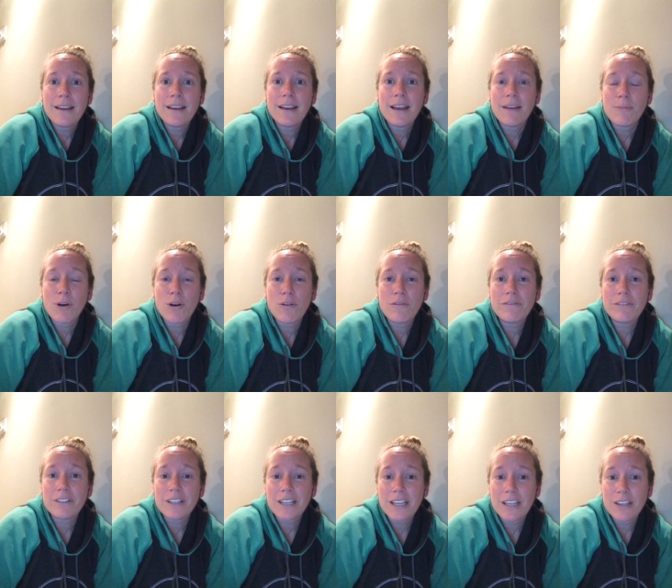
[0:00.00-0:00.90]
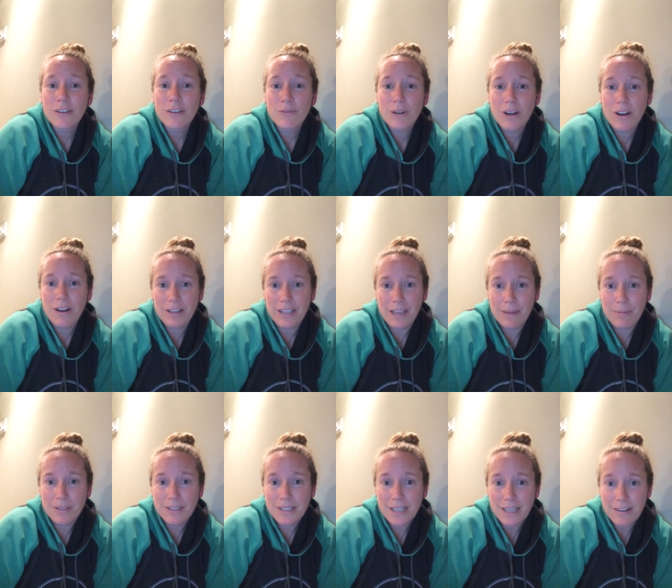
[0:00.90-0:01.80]
Um, hopefully, you are all
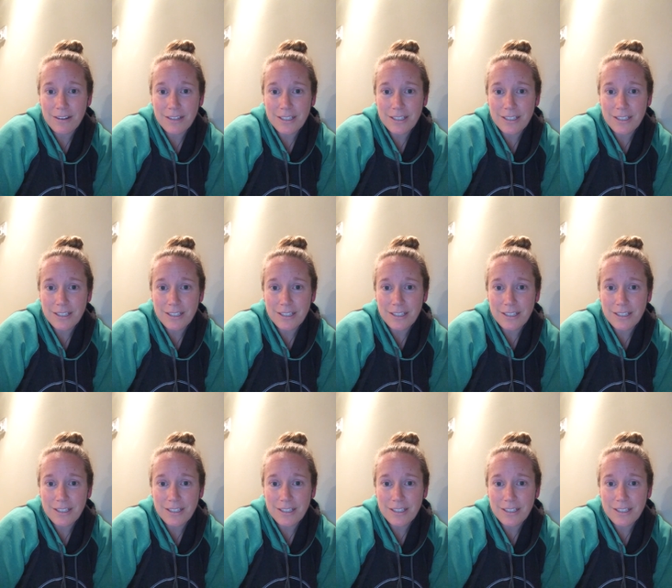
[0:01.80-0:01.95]
able to get